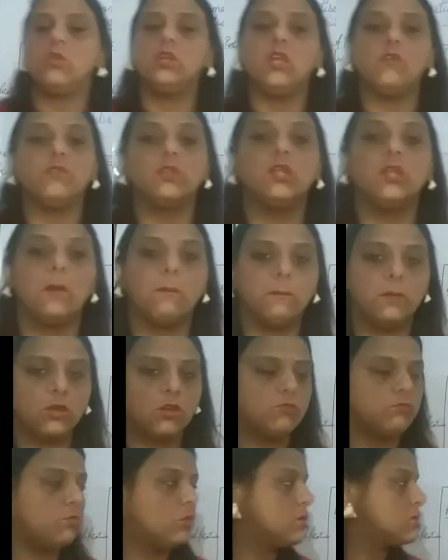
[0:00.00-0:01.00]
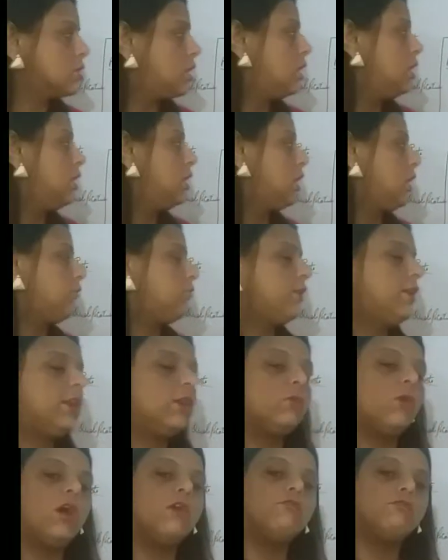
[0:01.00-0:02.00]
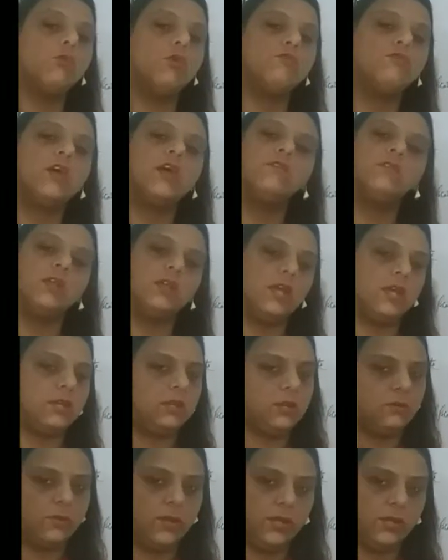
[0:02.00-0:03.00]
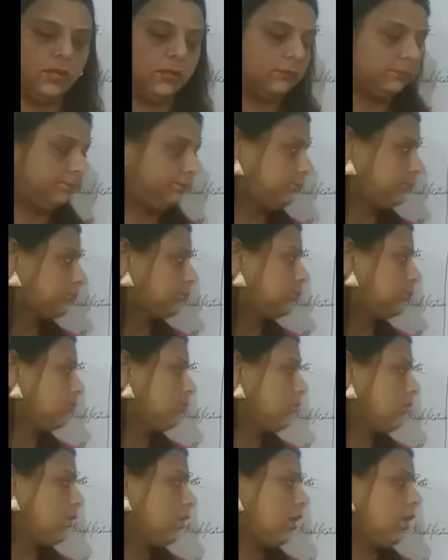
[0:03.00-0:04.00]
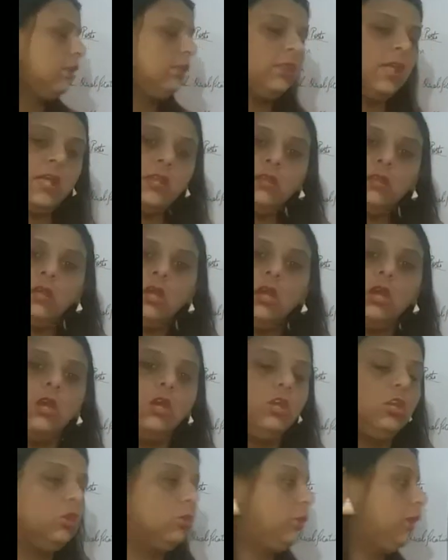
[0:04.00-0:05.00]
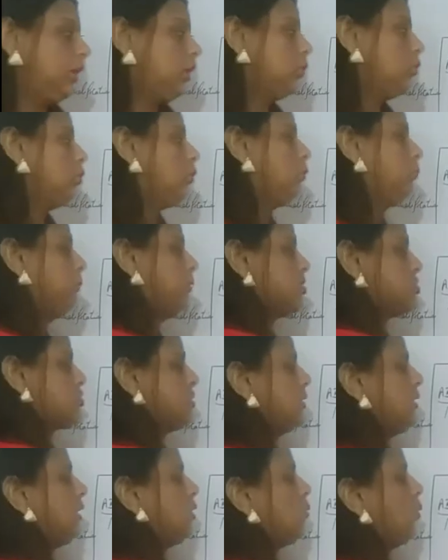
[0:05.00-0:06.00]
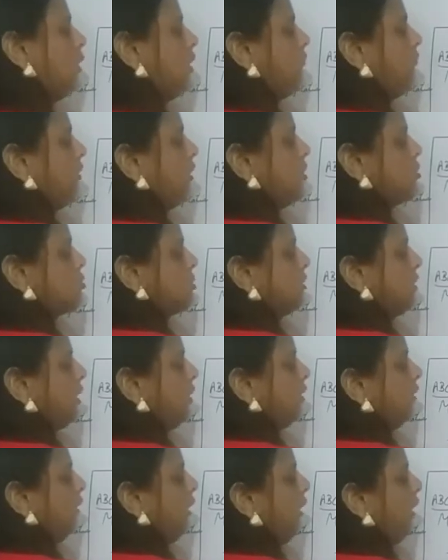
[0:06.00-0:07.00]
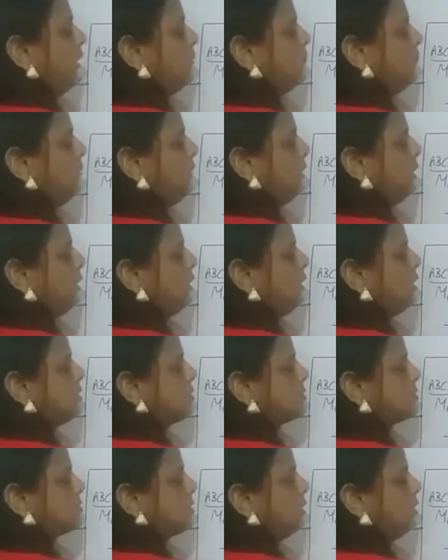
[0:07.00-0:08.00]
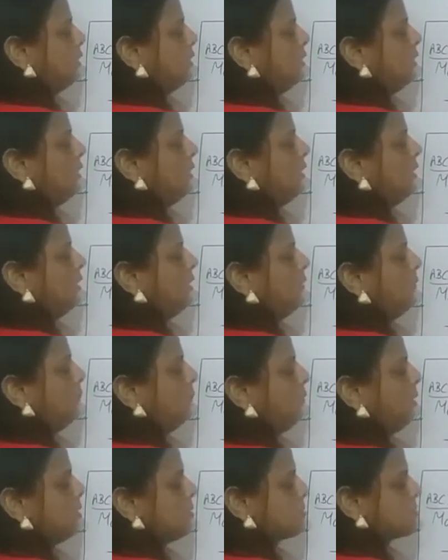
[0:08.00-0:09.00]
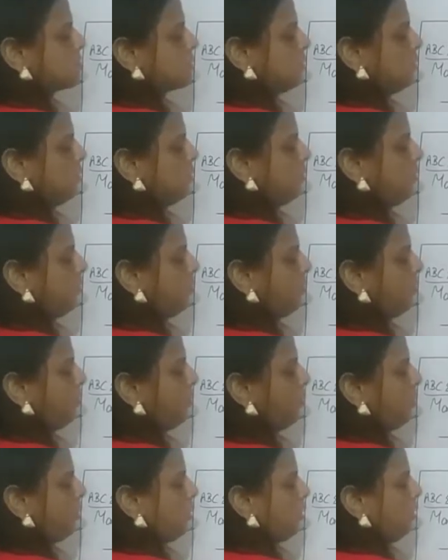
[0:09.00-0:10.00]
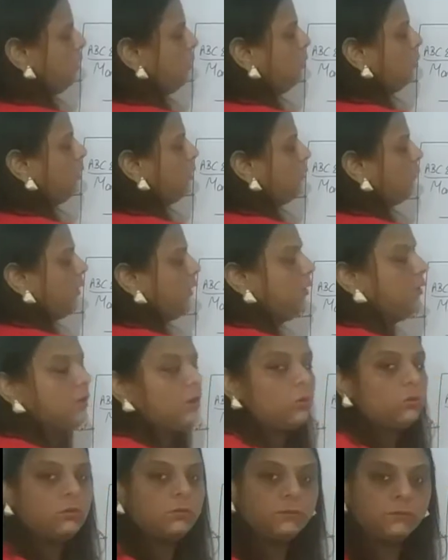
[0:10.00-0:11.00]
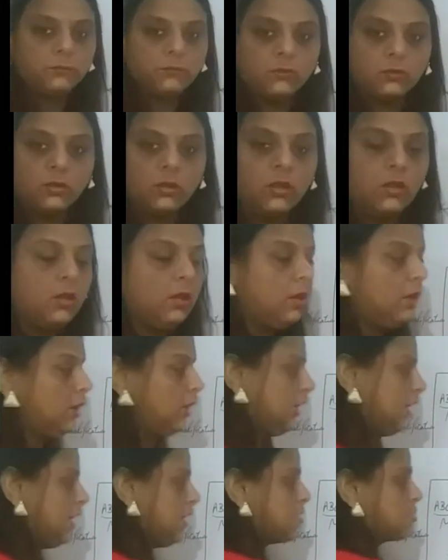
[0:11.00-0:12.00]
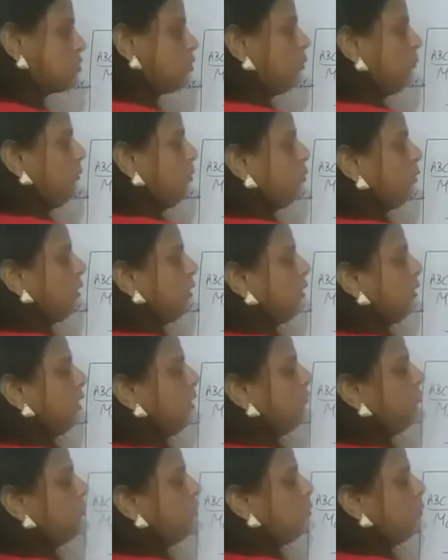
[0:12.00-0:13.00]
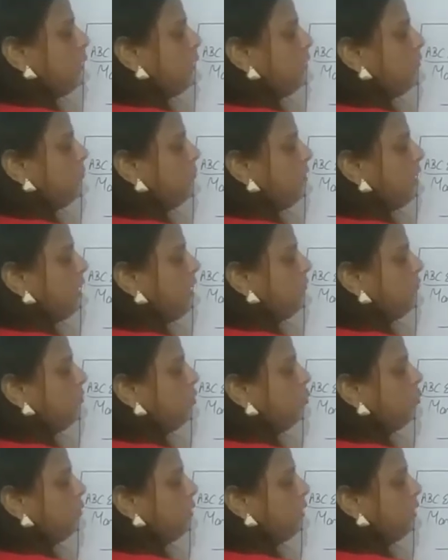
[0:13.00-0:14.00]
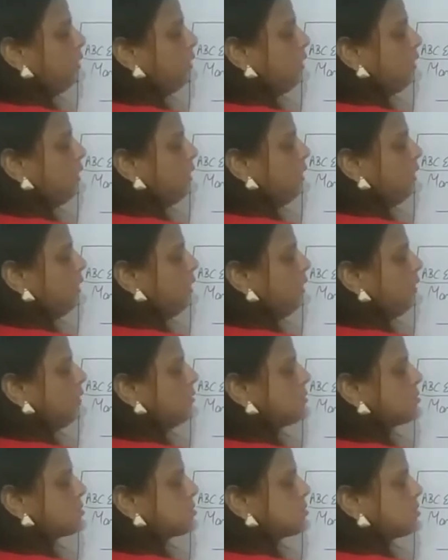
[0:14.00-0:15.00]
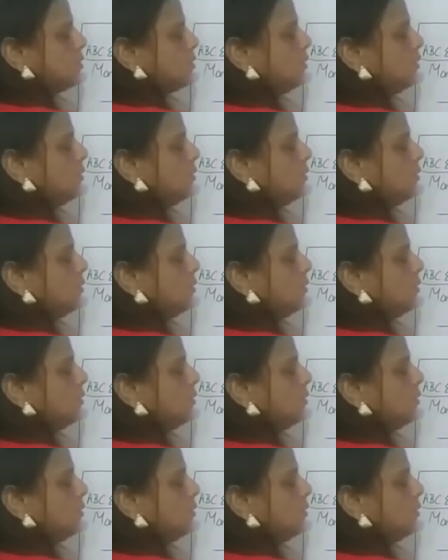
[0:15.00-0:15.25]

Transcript: given the number of posts. If I require 4, 5, then I can write it. Then you need to mention the qualification that MBA is must. You can write down. Age group you can give 25 to 30 years.